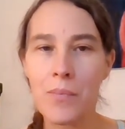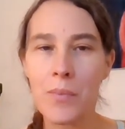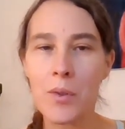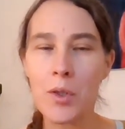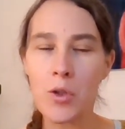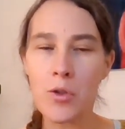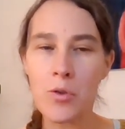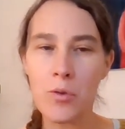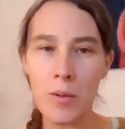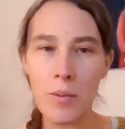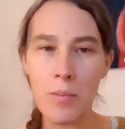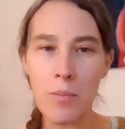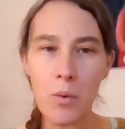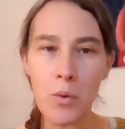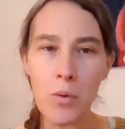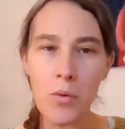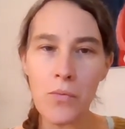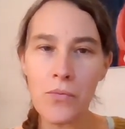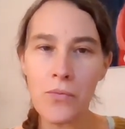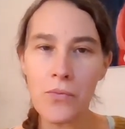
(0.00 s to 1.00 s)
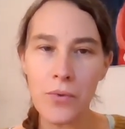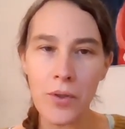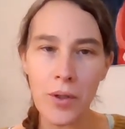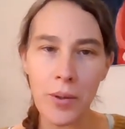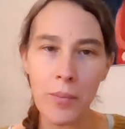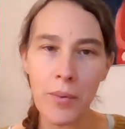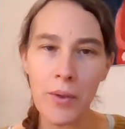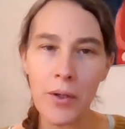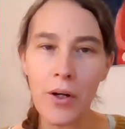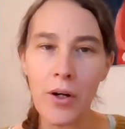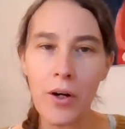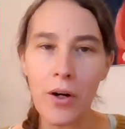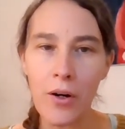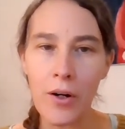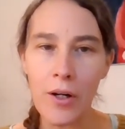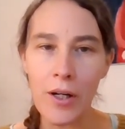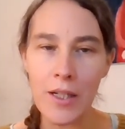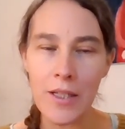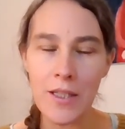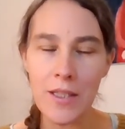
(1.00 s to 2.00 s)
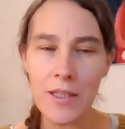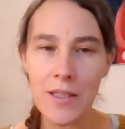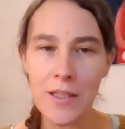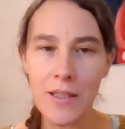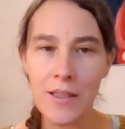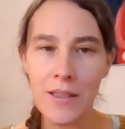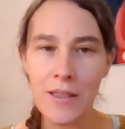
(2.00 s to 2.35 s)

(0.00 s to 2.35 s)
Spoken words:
but it's removed from the heart.